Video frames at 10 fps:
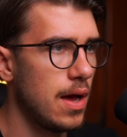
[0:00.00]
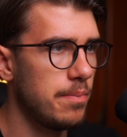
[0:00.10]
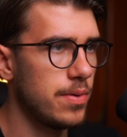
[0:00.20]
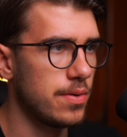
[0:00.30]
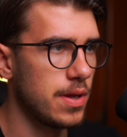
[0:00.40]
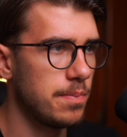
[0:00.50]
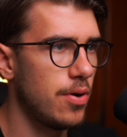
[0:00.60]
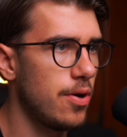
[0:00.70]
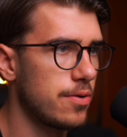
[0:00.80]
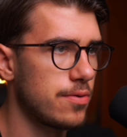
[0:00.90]
Ability
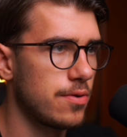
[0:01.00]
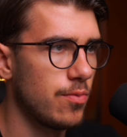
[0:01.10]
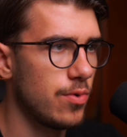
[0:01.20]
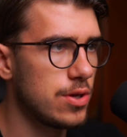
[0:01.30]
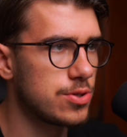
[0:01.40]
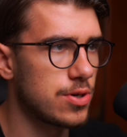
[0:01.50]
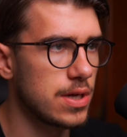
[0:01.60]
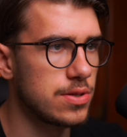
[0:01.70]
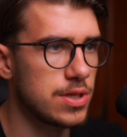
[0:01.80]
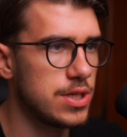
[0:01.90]
partner. What are you
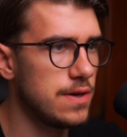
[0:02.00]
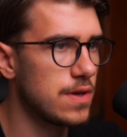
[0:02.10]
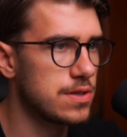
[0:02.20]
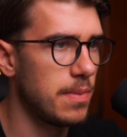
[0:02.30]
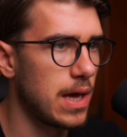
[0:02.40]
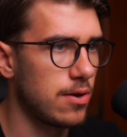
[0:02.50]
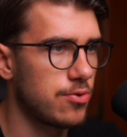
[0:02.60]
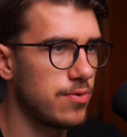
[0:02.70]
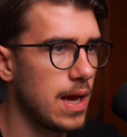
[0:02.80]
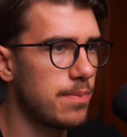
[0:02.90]
trying to achieve? Doesn't matter.
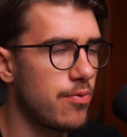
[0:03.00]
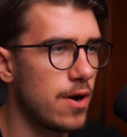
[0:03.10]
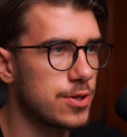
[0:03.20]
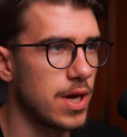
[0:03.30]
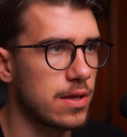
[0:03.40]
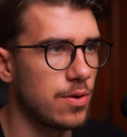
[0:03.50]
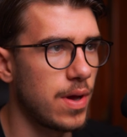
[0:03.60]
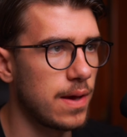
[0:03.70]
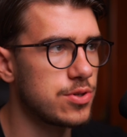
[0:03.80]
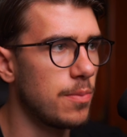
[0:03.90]
Create project.
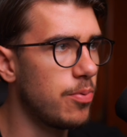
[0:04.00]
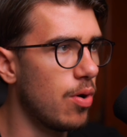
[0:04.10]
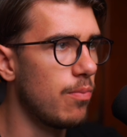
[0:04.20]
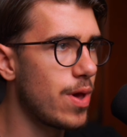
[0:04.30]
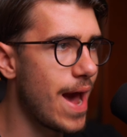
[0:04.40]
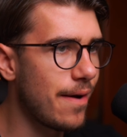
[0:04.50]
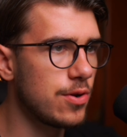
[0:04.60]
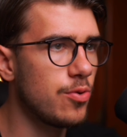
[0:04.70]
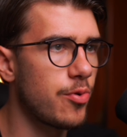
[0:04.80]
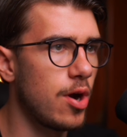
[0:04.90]
Okay, so boom, we have
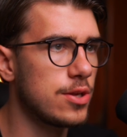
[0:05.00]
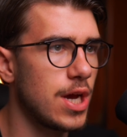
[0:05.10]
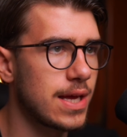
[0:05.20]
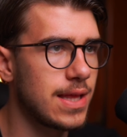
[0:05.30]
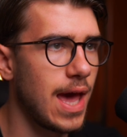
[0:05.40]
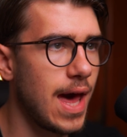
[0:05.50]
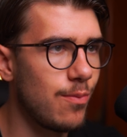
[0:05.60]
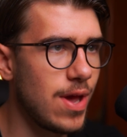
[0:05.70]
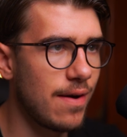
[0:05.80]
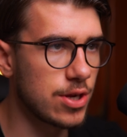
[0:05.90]
the new project
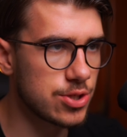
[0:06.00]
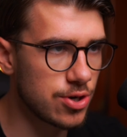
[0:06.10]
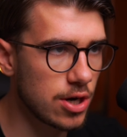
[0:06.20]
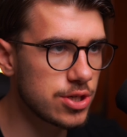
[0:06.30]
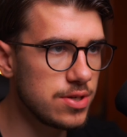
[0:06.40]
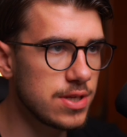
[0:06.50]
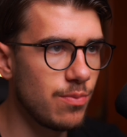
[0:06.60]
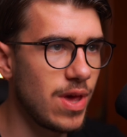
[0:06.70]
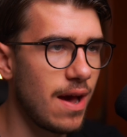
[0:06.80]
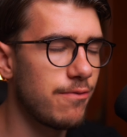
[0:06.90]
and we have instructions
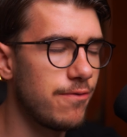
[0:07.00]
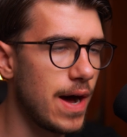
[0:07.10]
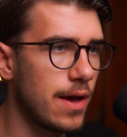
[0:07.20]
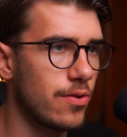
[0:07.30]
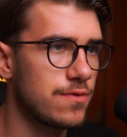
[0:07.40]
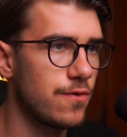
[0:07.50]
and we have files.